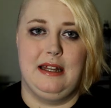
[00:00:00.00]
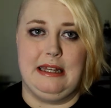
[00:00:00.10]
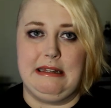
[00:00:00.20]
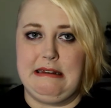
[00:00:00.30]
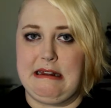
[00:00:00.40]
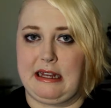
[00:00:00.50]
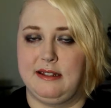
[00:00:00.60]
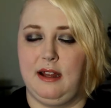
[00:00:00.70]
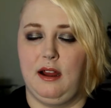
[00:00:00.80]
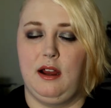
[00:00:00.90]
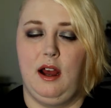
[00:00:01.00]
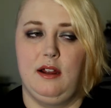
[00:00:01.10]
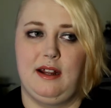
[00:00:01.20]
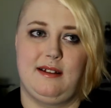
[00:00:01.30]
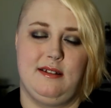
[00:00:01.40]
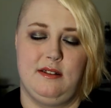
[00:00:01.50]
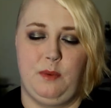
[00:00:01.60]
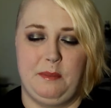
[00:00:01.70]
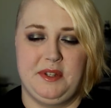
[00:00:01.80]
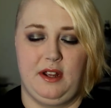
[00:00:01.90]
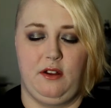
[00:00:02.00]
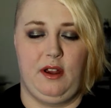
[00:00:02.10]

NYX.com, NYX's website.